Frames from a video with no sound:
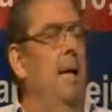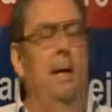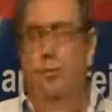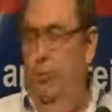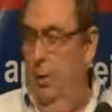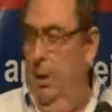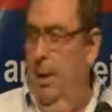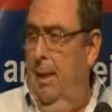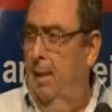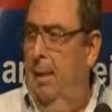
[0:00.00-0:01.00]
And
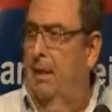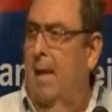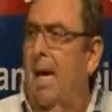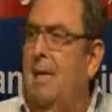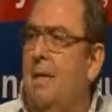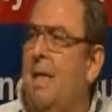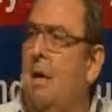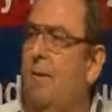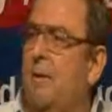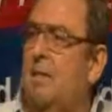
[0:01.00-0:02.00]
uh, the, the,
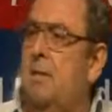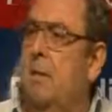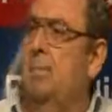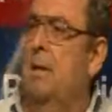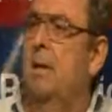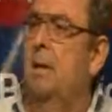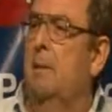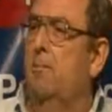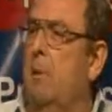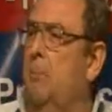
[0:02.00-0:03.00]
idea of
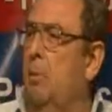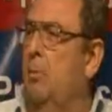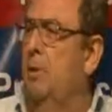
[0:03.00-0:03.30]
exterminating people